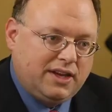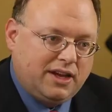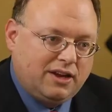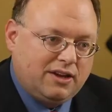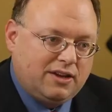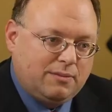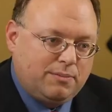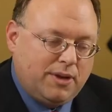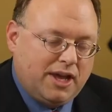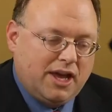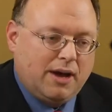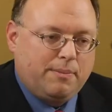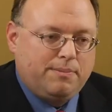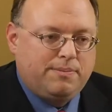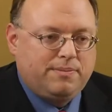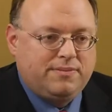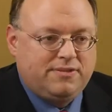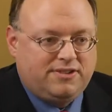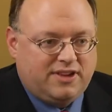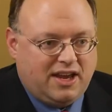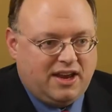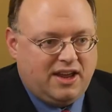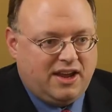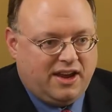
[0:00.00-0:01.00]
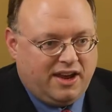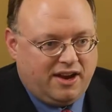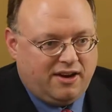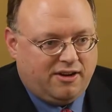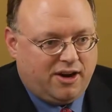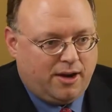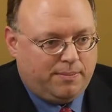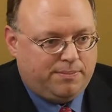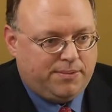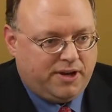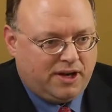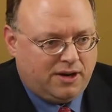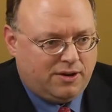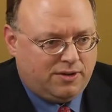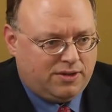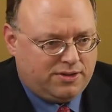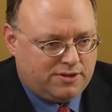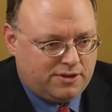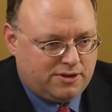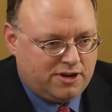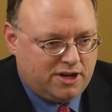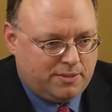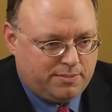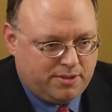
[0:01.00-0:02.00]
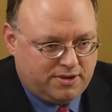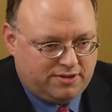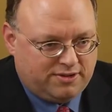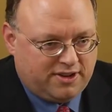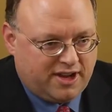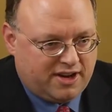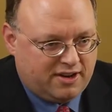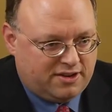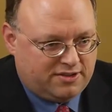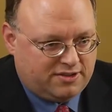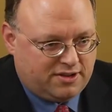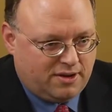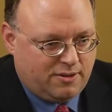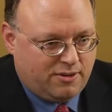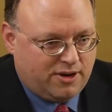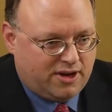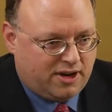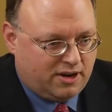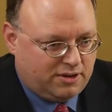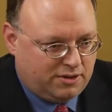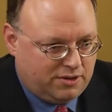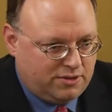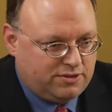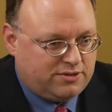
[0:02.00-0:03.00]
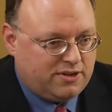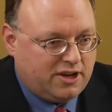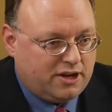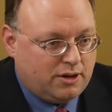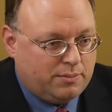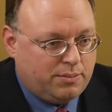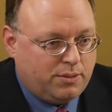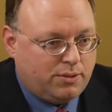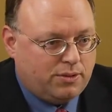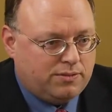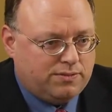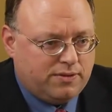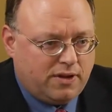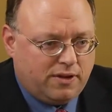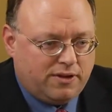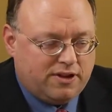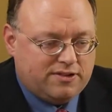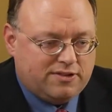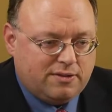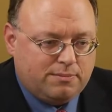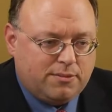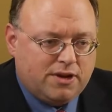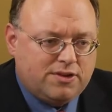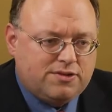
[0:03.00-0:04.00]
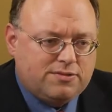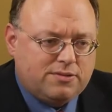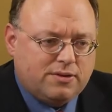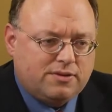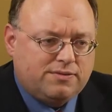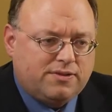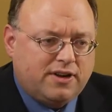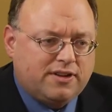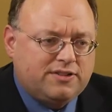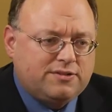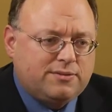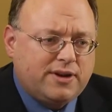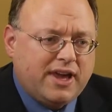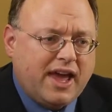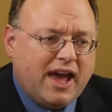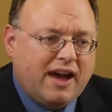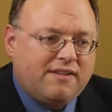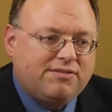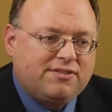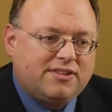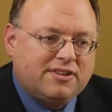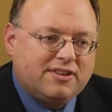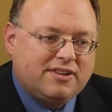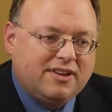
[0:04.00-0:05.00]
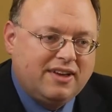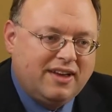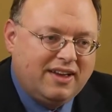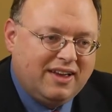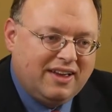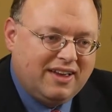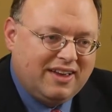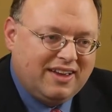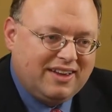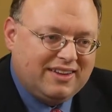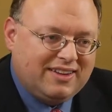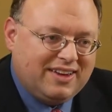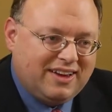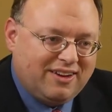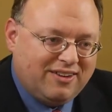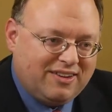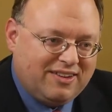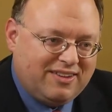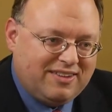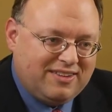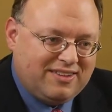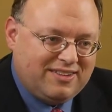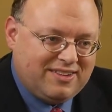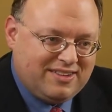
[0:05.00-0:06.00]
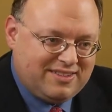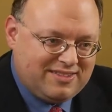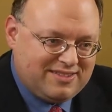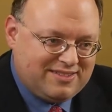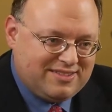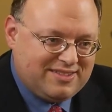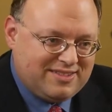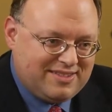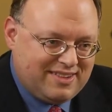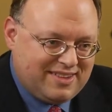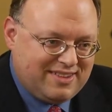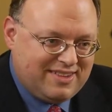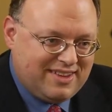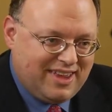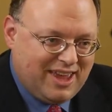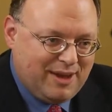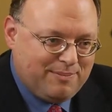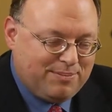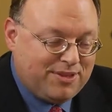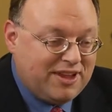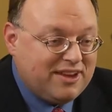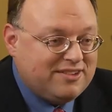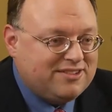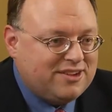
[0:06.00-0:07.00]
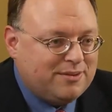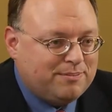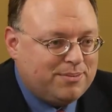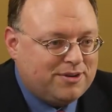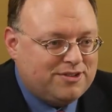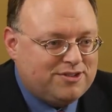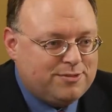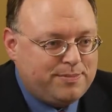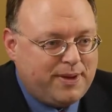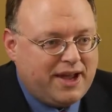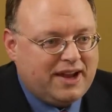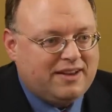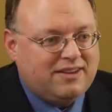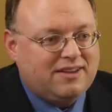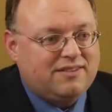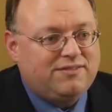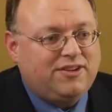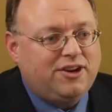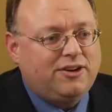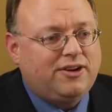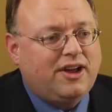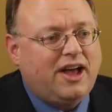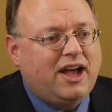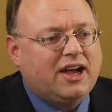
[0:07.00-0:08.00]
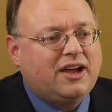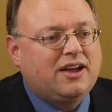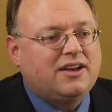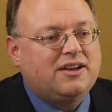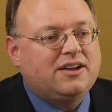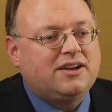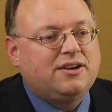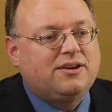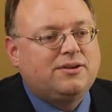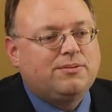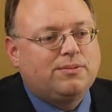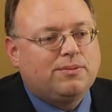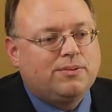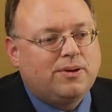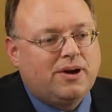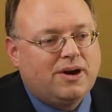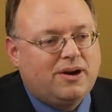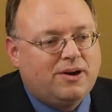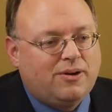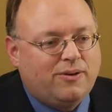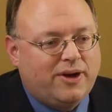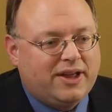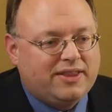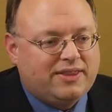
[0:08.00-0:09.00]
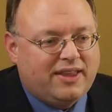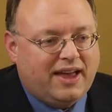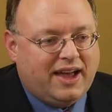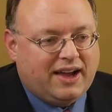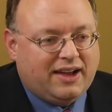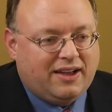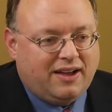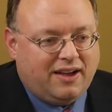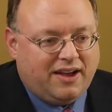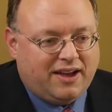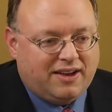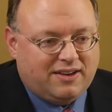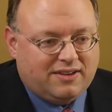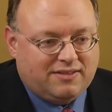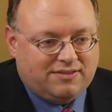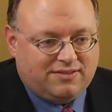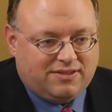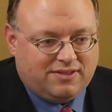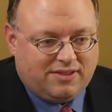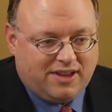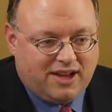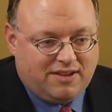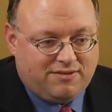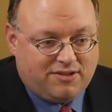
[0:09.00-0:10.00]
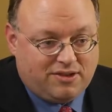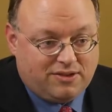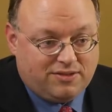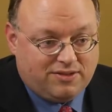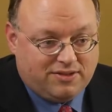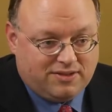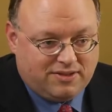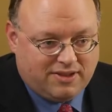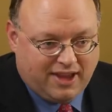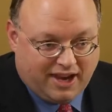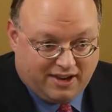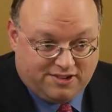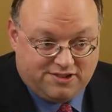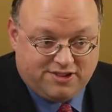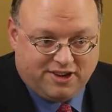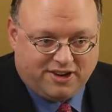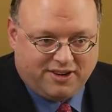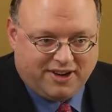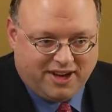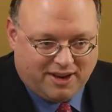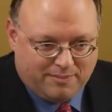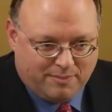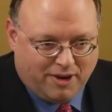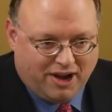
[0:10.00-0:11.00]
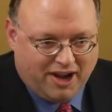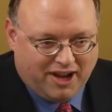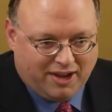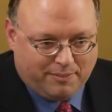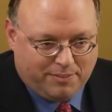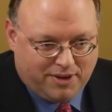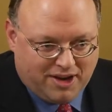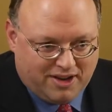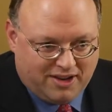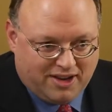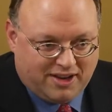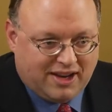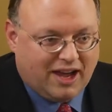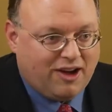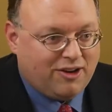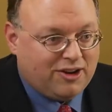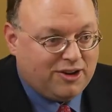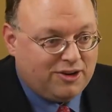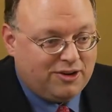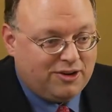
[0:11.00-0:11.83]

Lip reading: you know, to be sitting here up, you know, 30% or so in our newsletter portfolios and mutual funds, we have to, you know, keep things in perspective. You're not going to grow at that kind of level next year, in my opinion. Now,